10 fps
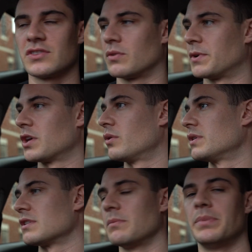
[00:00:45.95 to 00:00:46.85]
So I'm going to go
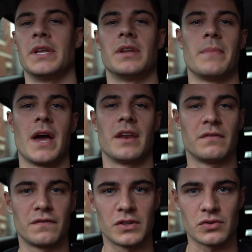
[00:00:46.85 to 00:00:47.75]
into the bearded man
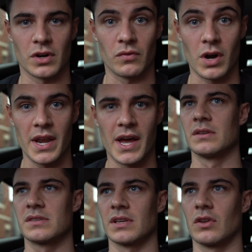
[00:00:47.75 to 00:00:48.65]
in Fitzroy right now
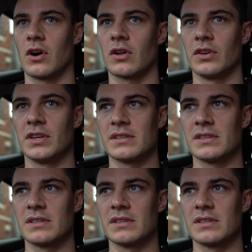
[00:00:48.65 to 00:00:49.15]
to see Lachlan.